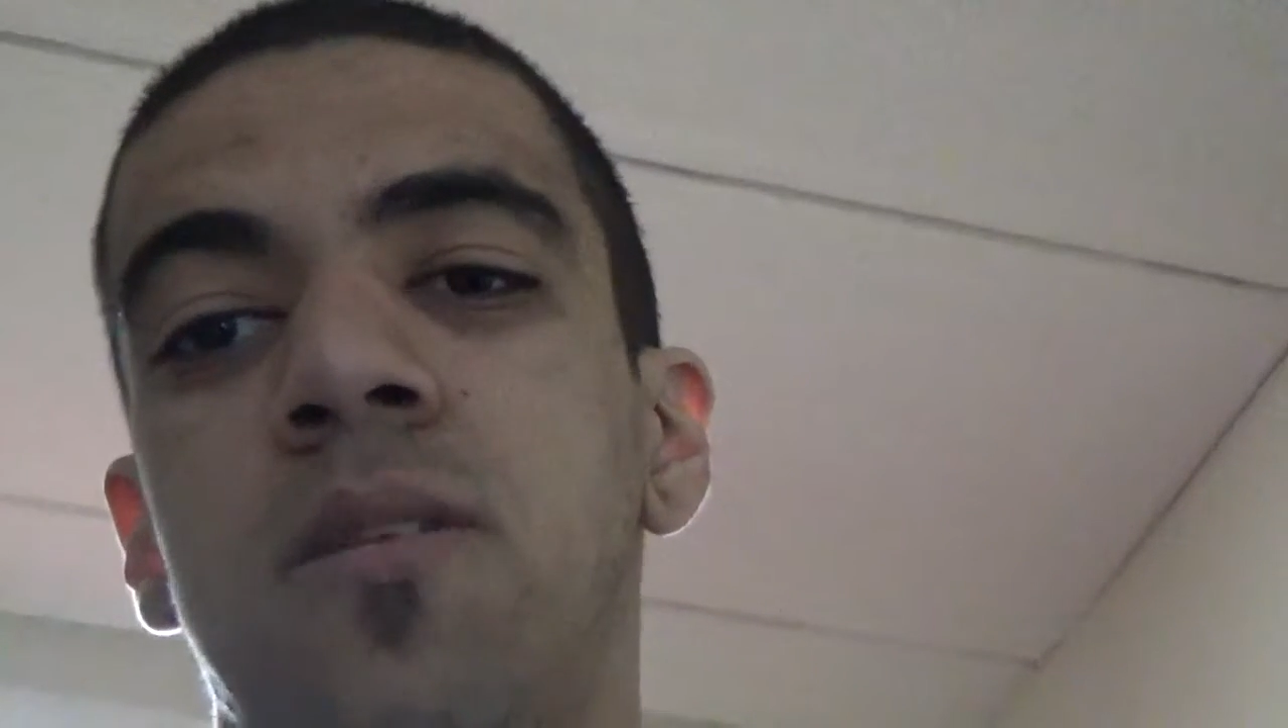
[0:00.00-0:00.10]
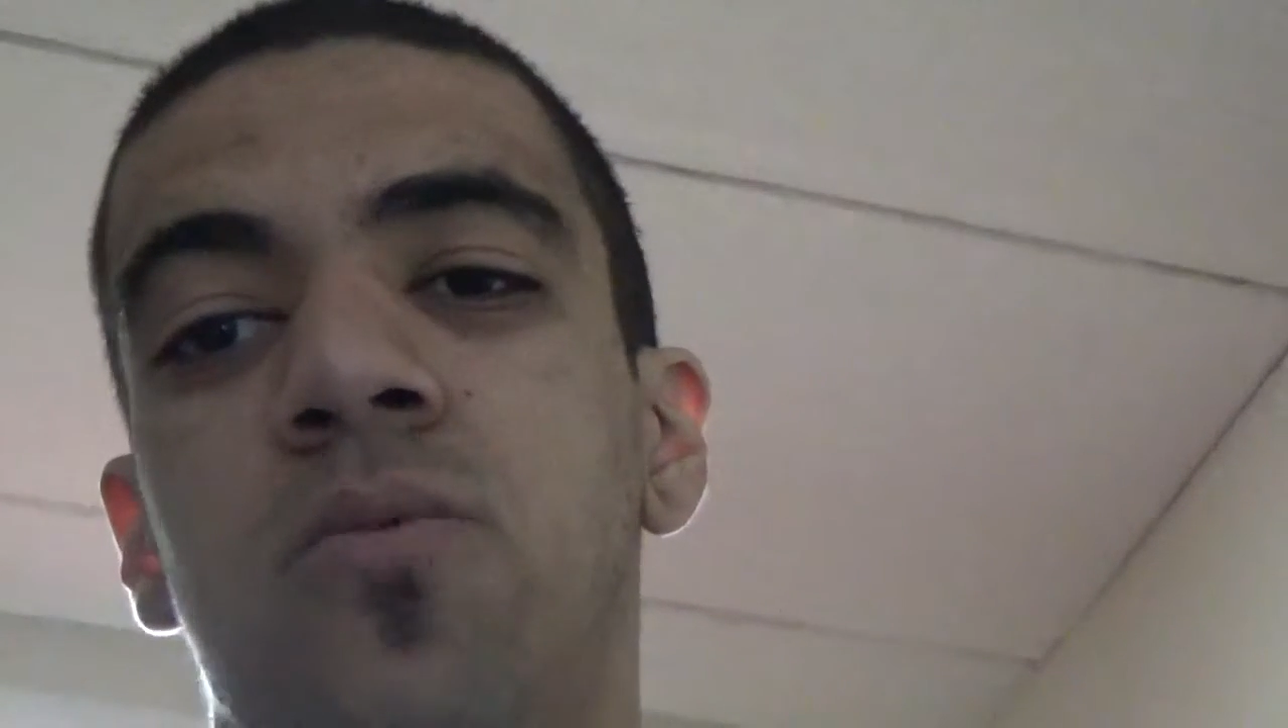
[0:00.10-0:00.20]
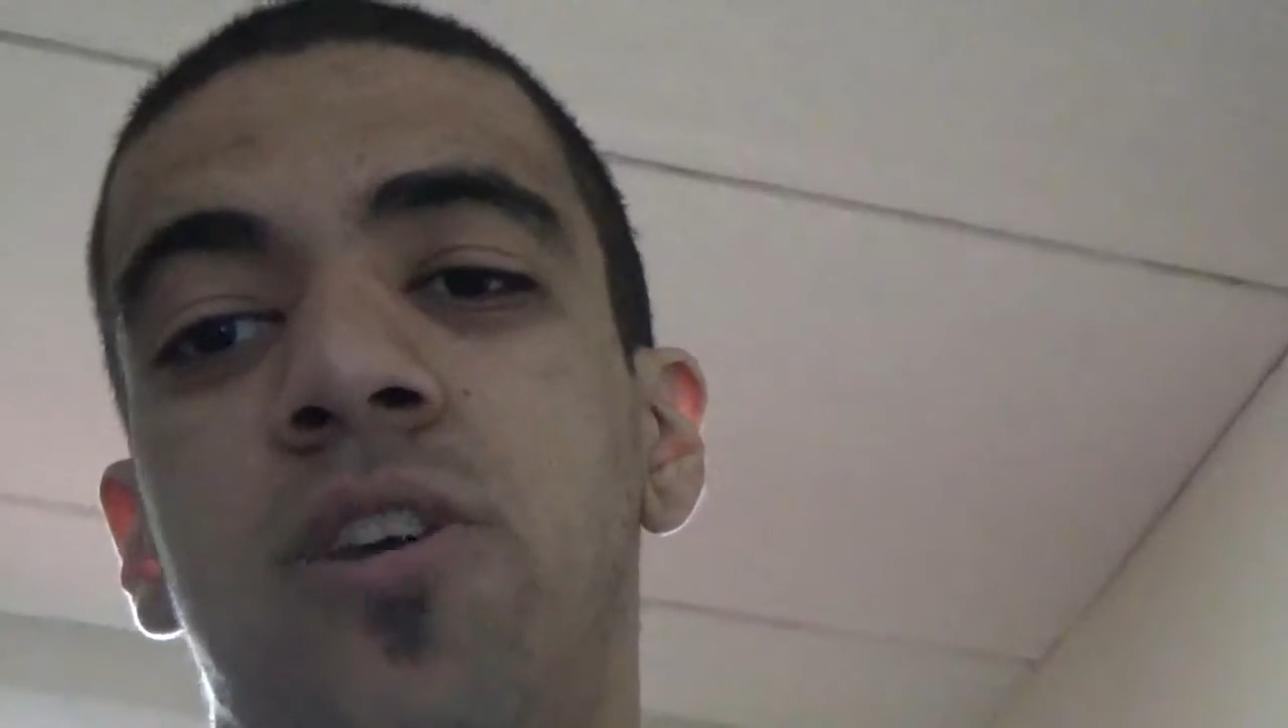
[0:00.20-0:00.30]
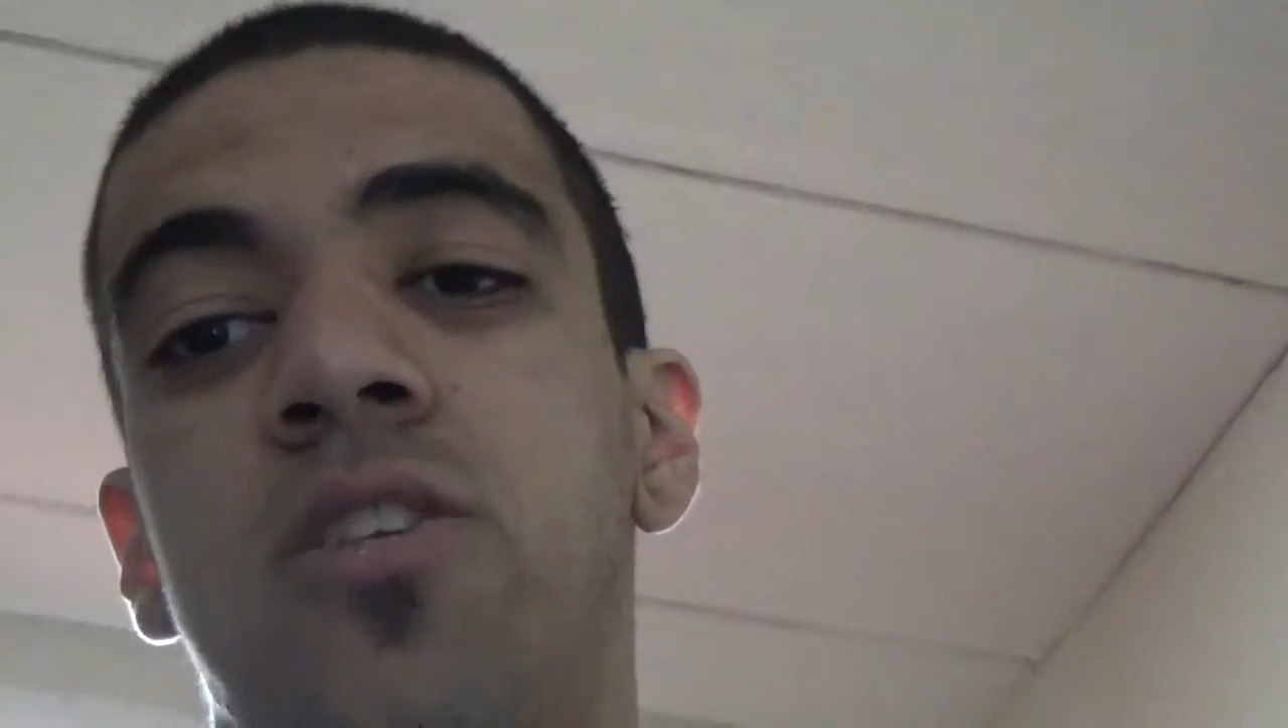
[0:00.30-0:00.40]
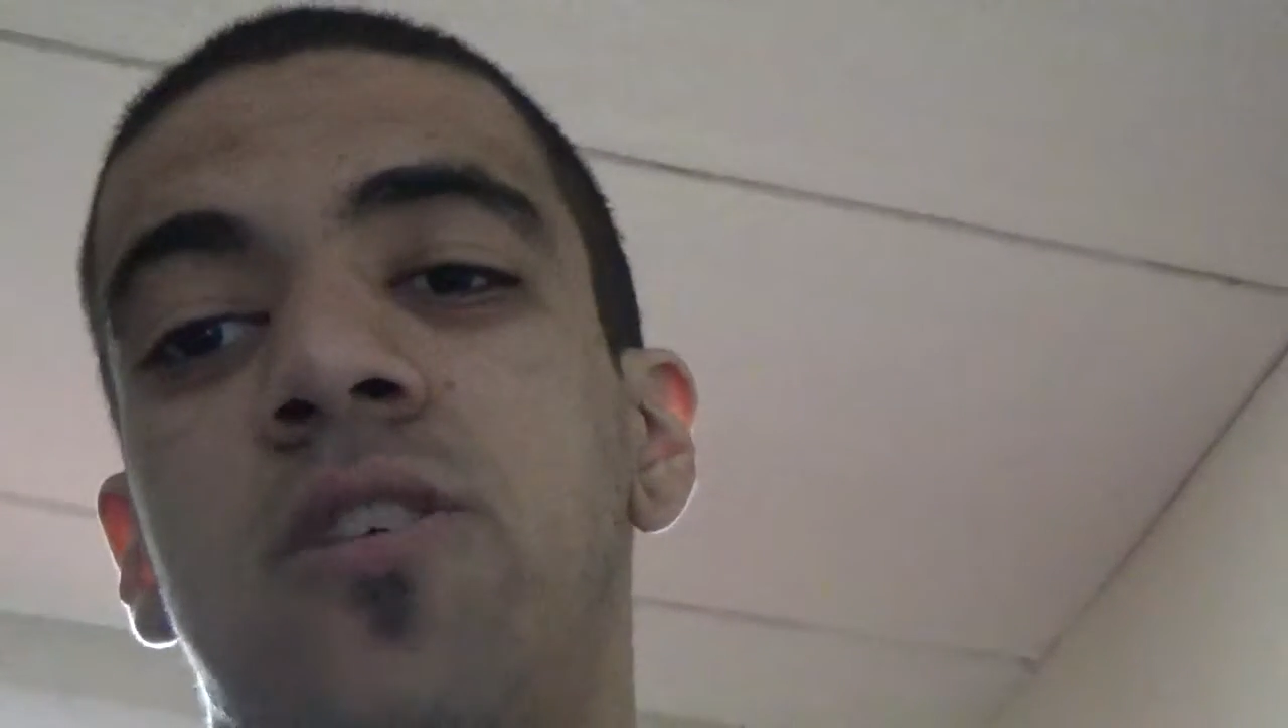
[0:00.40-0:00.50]
the
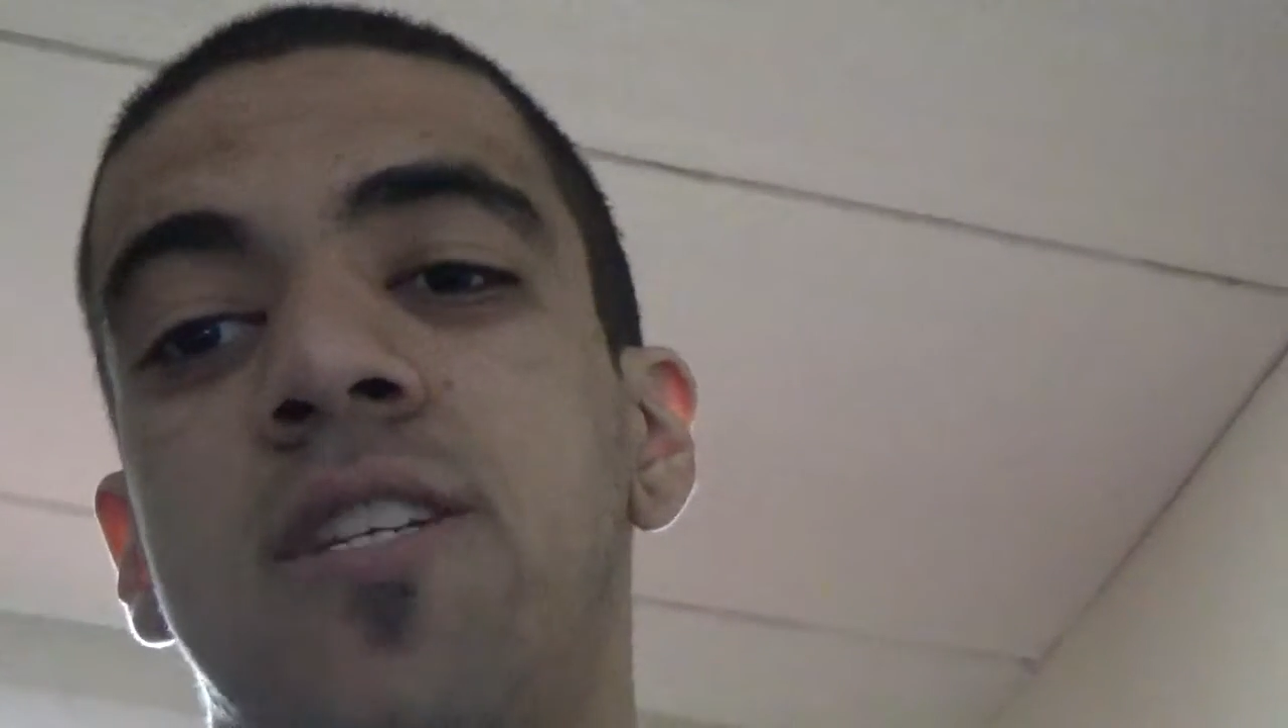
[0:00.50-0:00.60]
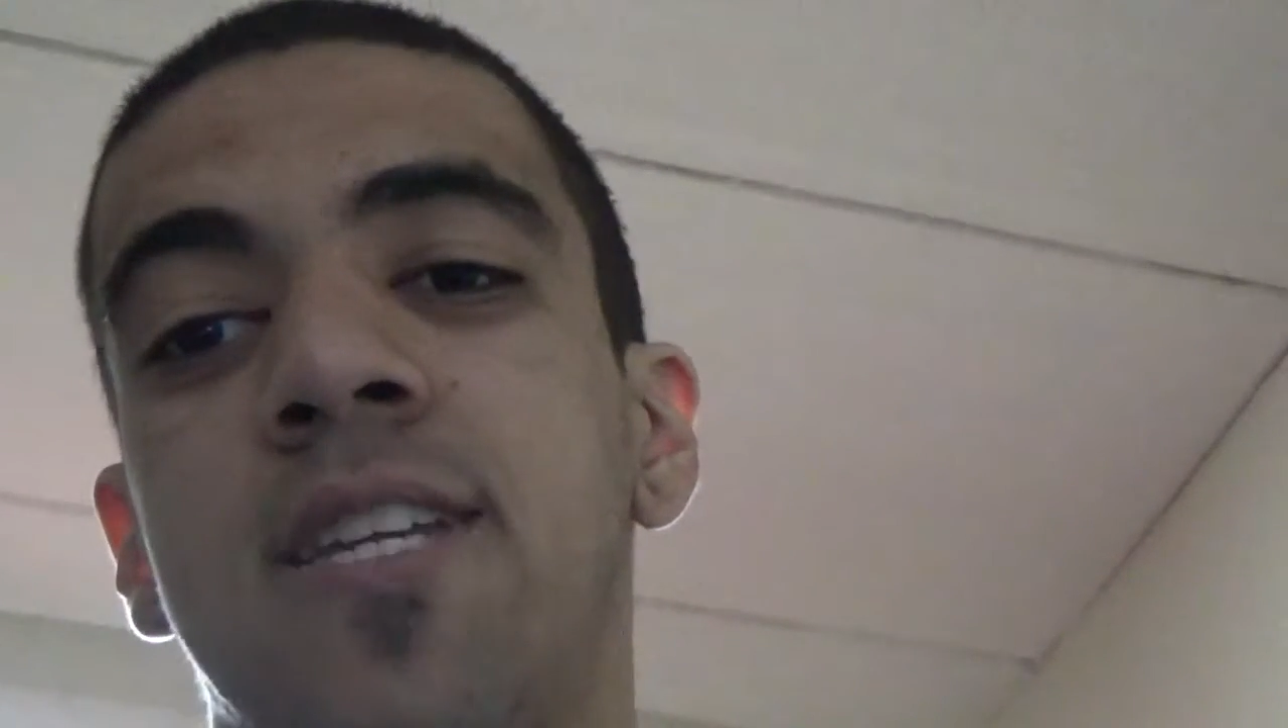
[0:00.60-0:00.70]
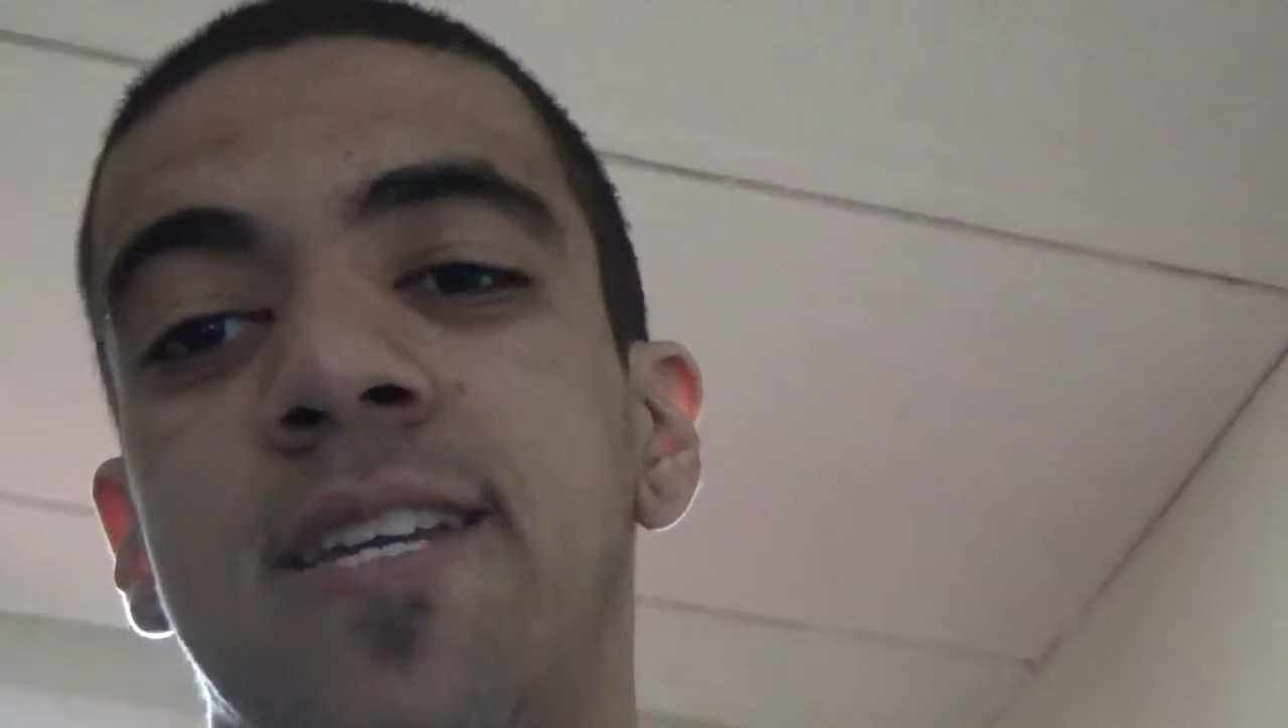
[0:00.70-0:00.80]
more interesting